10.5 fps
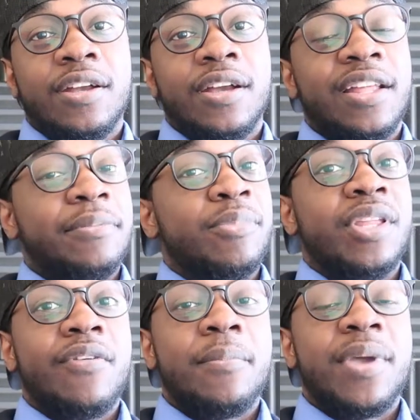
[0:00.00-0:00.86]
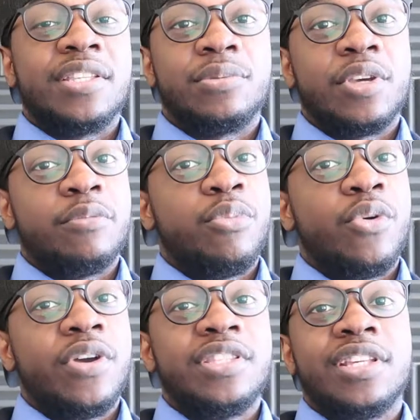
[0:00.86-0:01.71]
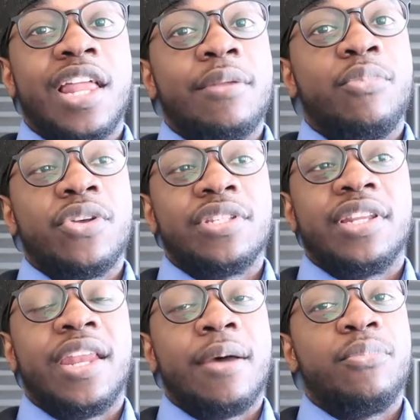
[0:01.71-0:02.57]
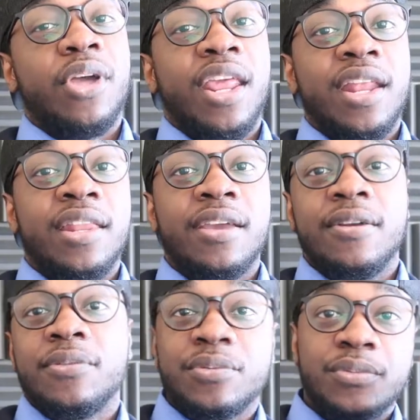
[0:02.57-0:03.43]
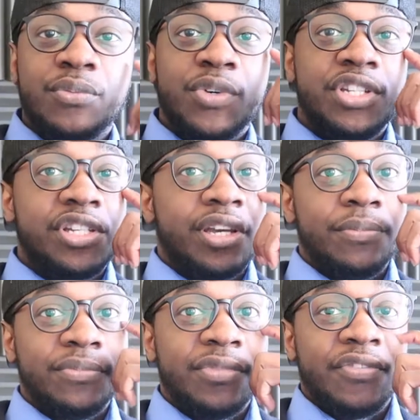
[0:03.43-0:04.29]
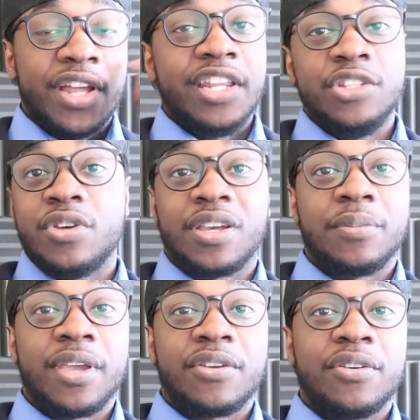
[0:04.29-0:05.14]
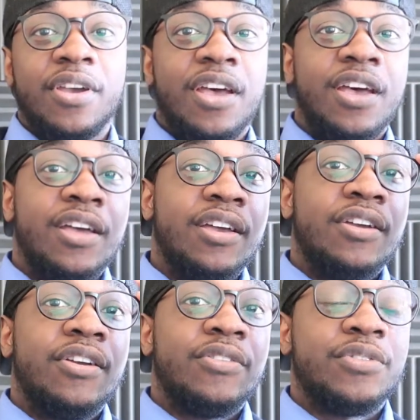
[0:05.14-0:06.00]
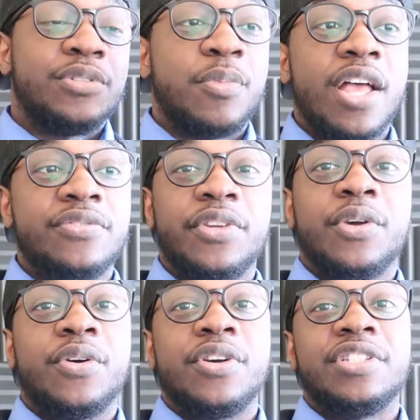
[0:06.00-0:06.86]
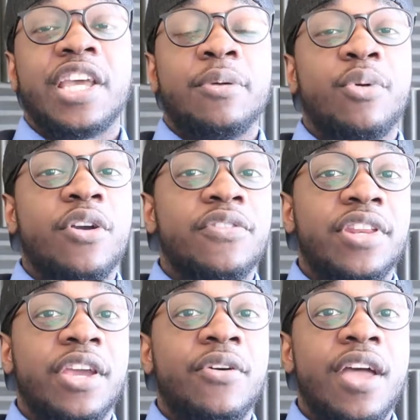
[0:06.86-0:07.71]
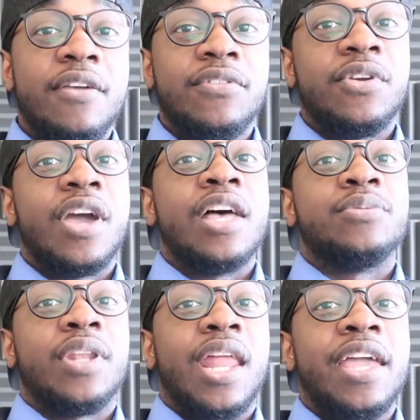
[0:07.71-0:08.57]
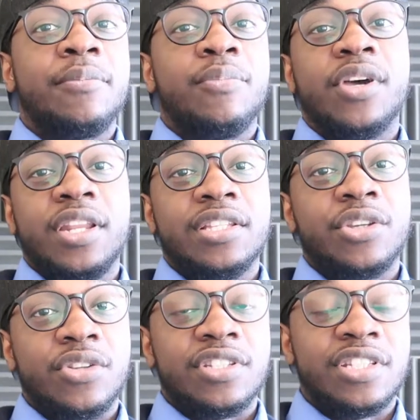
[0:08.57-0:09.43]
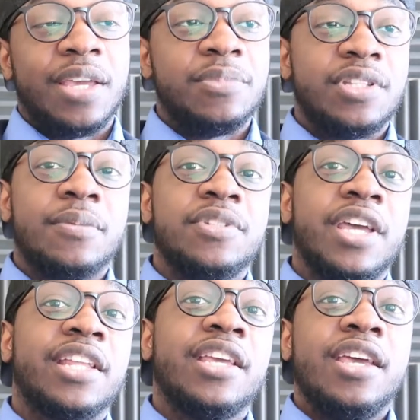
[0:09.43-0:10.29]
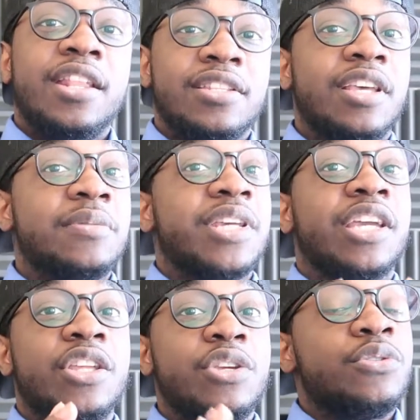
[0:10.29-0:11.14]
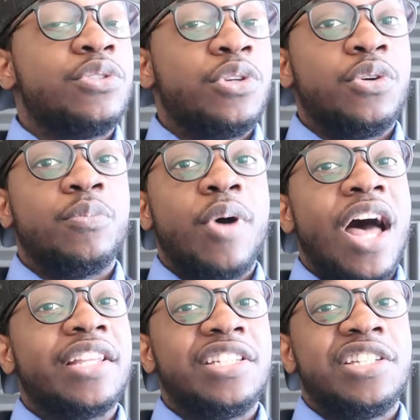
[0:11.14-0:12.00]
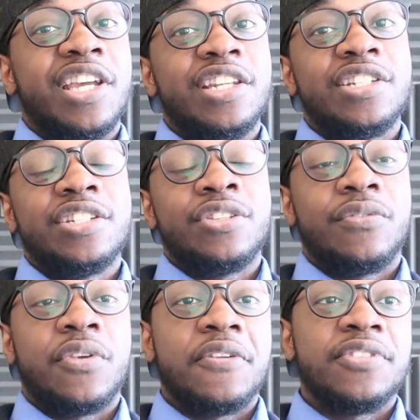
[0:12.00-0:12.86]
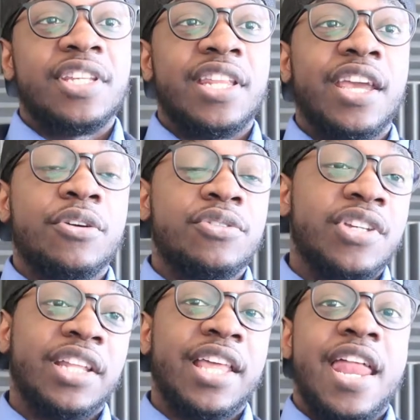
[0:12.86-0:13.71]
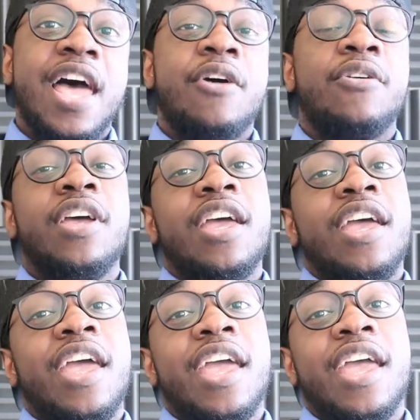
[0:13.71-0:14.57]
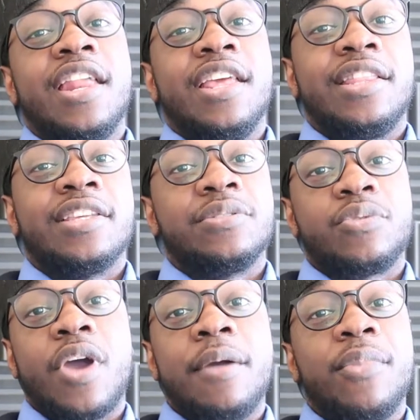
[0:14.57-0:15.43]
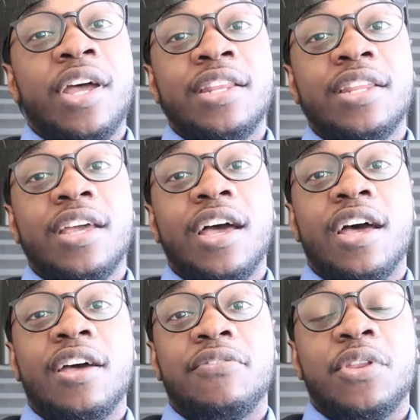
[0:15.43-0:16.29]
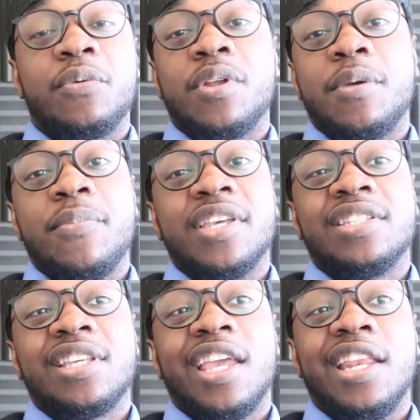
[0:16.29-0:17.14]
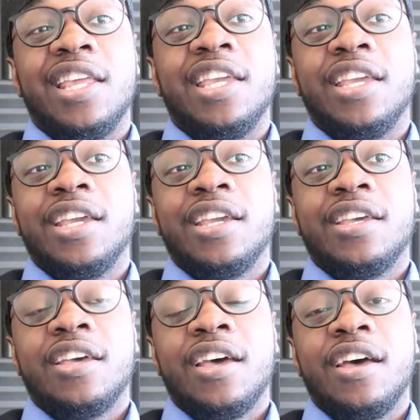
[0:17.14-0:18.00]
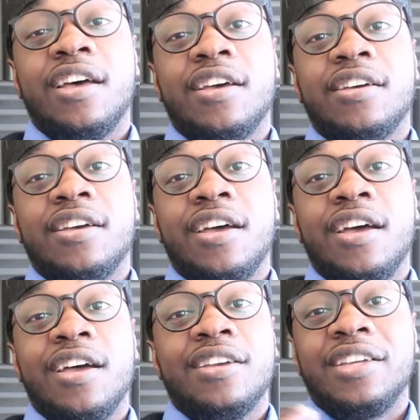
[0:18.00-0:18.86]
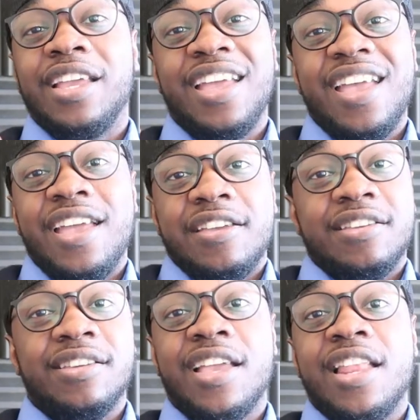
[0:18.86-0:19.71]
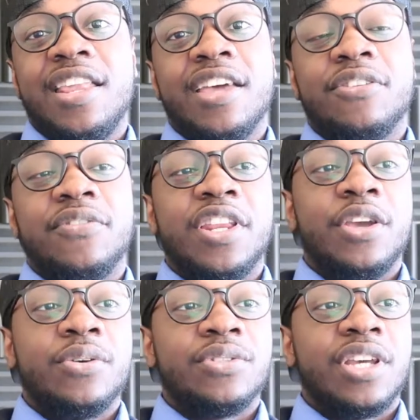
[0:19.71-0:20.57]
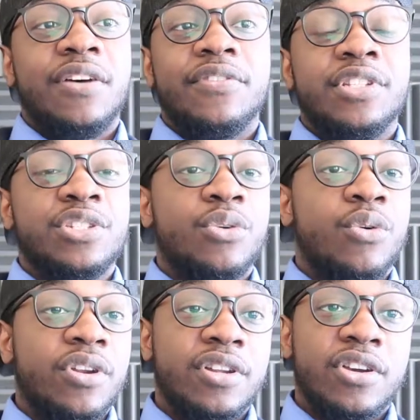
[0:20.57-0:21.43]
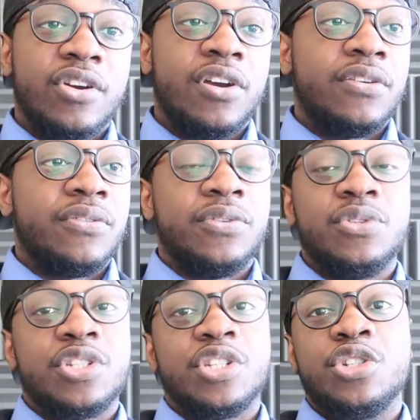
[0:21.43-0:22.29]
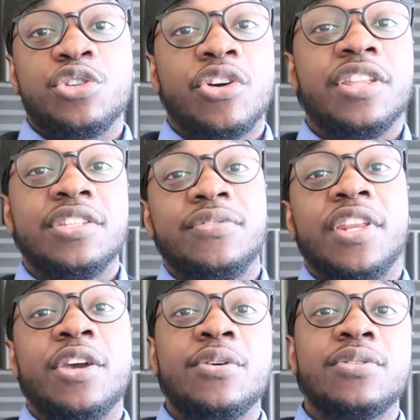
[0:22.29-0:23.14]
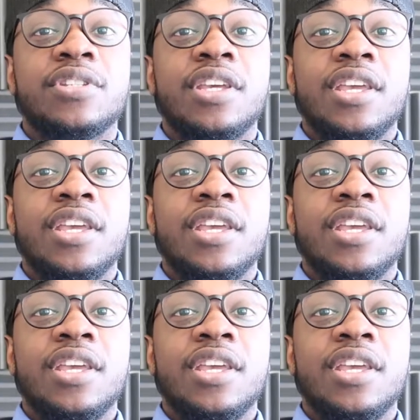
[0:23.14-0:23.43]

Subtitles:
I believe I made some good points, a lot of points I did not put in there, which if I need to, I can make a response video or a second part video if you guys would like, but it's on the same subject. The subject of YouTube policy changes, so if you haven't seen that, go check that out. And hit that subscribe button if you don't want to miss any other videos of the sort, or if you just enjoy these videos